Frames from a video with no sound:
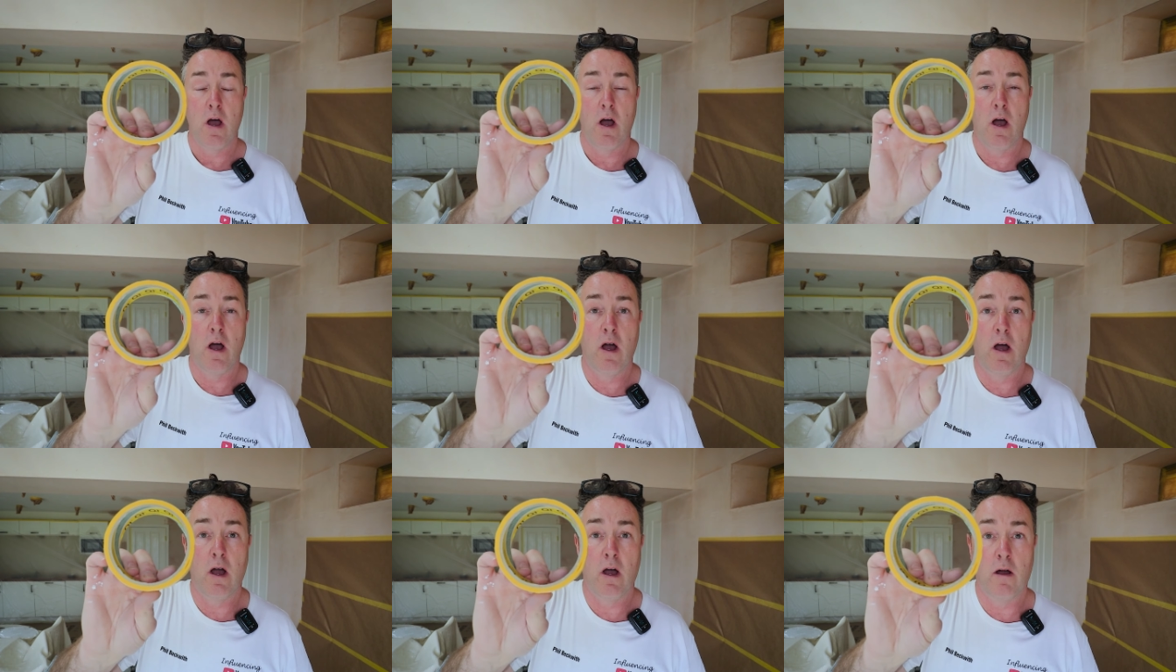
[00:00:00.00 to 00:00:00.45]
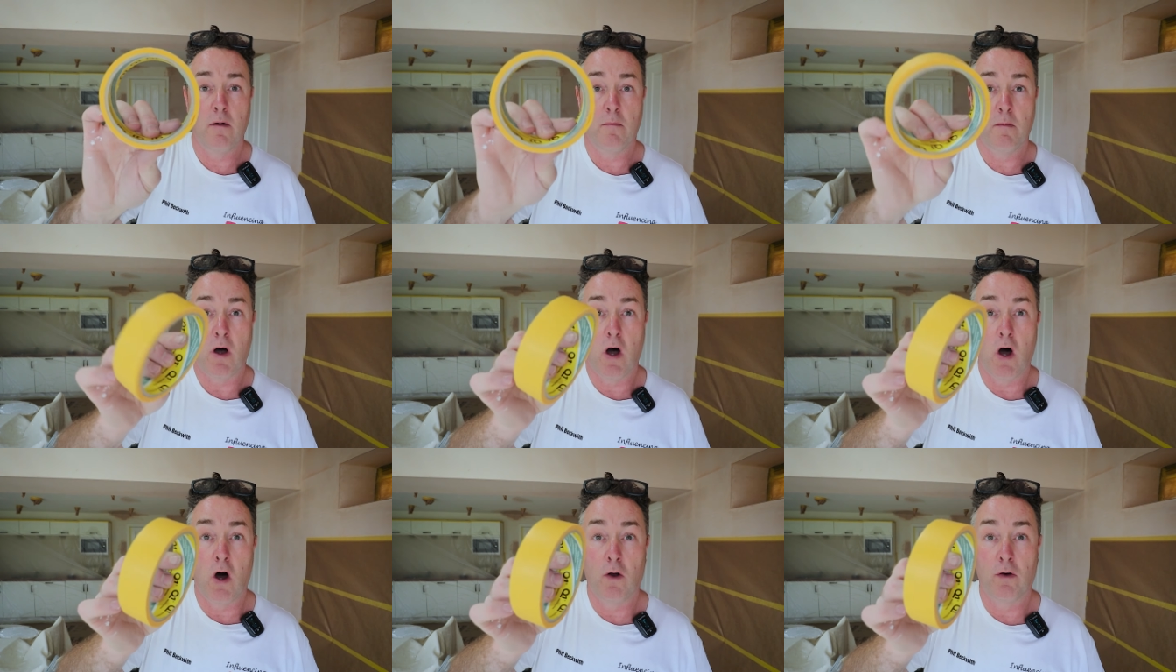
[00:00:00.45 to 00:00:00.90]

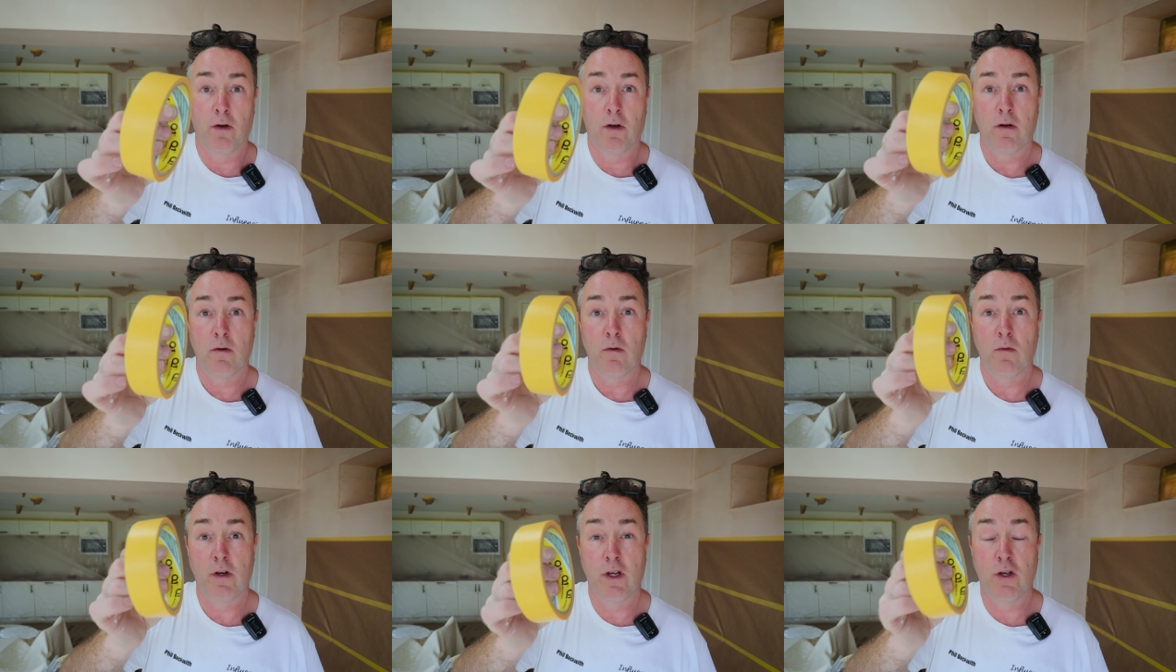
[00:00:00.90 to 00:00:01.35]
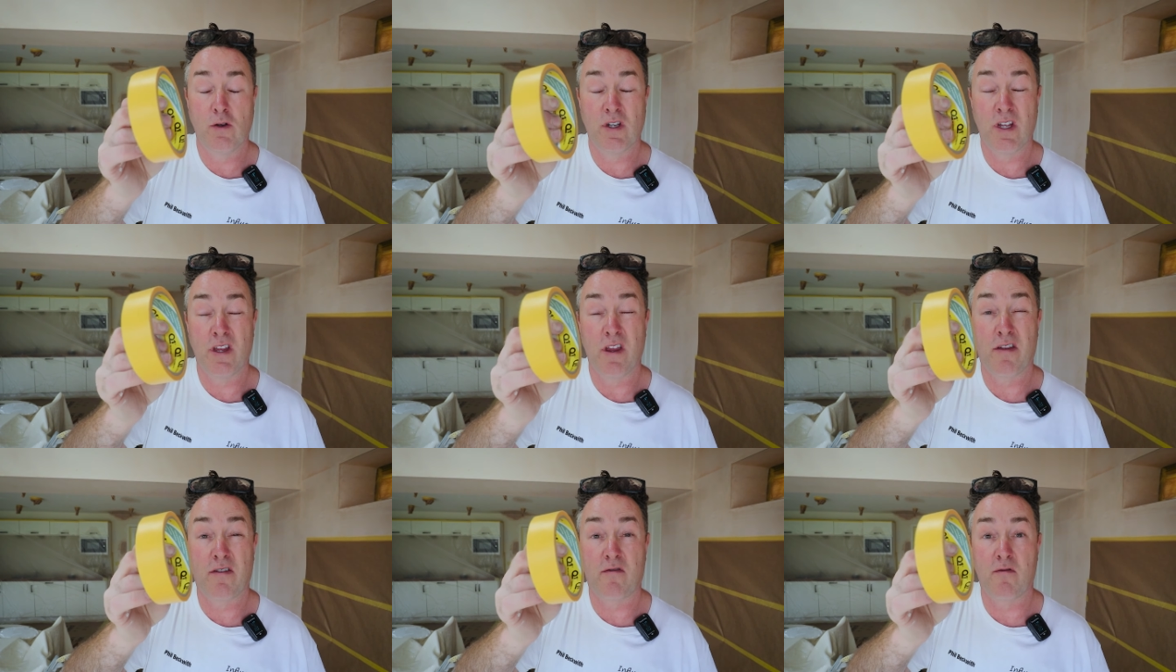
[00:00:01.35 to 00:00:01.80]
um, on
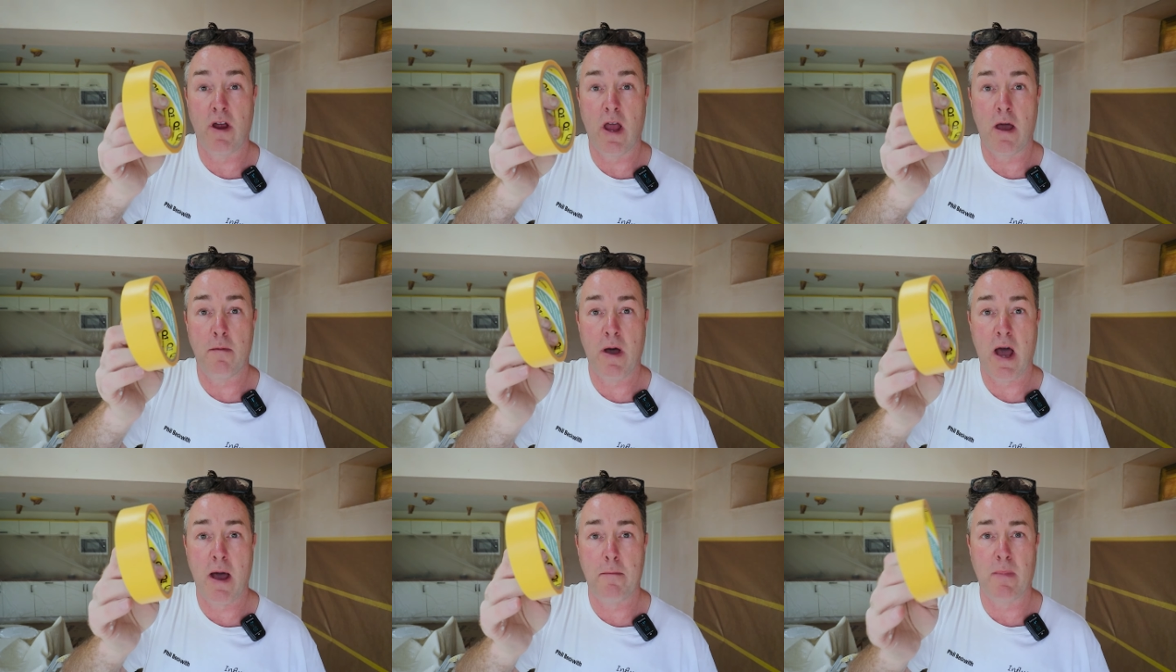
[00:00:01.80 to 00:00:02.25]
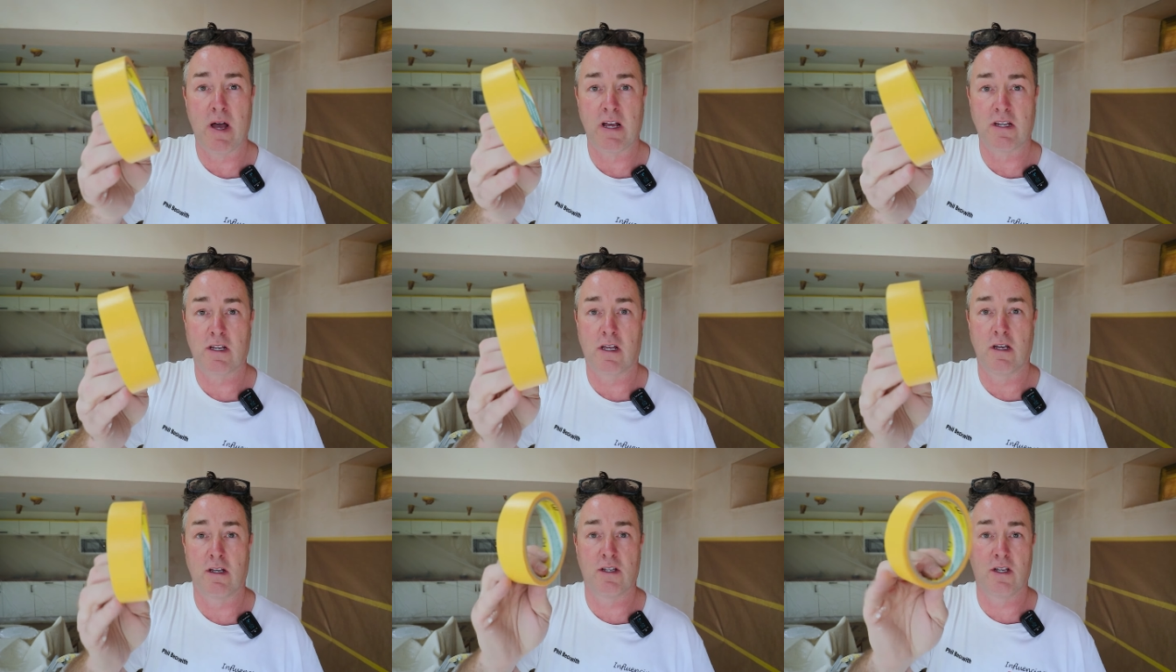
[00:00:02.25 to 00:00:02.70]
using the 3M hand masker.